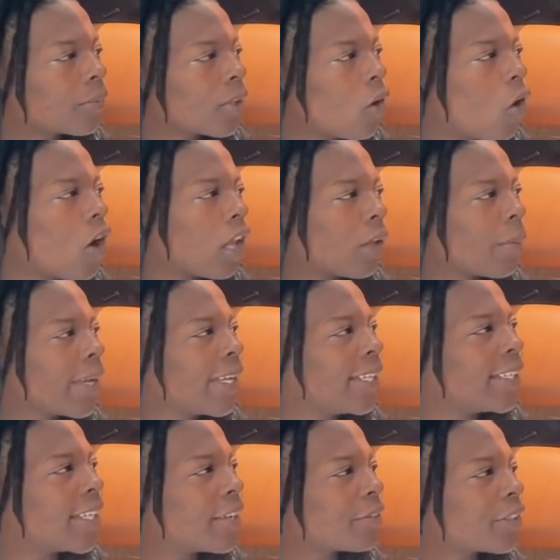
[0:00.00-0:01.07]
All the way
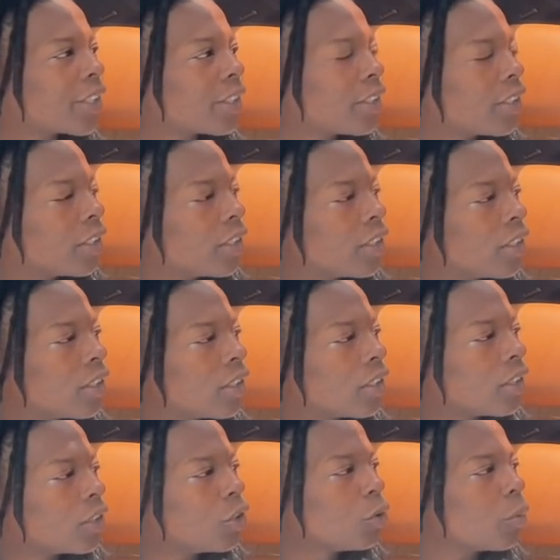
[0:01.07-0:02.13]
in Denver?
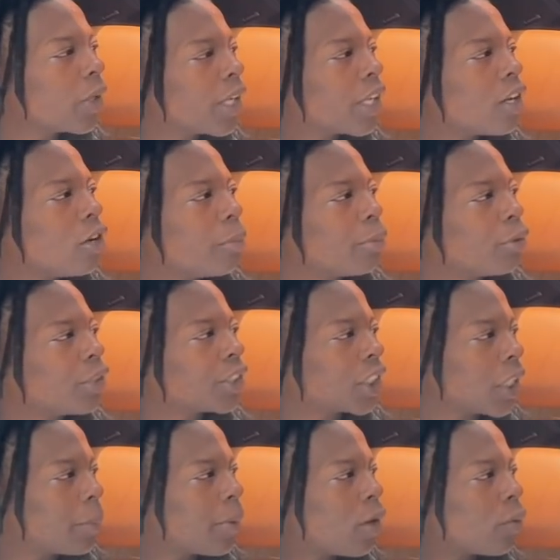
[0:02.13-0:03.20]
You really on
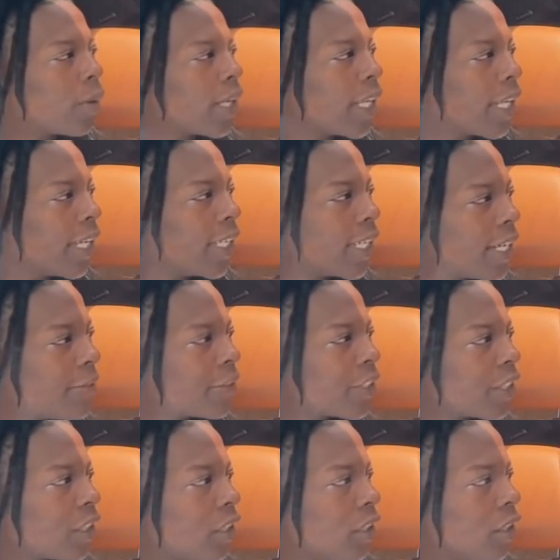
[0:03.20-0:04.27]
bullshit, bro? Really in
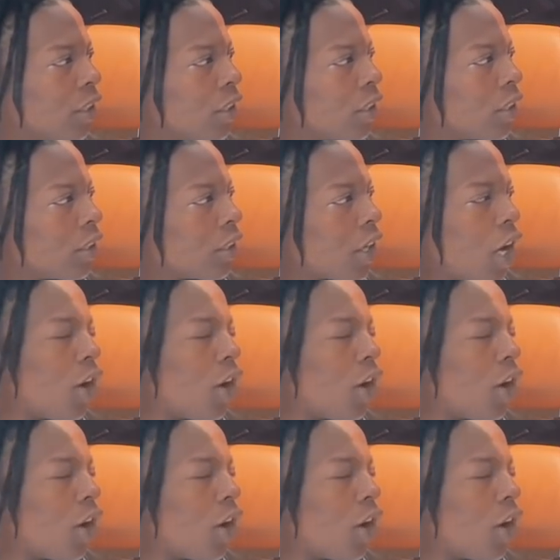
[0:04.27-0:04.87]
Denver? I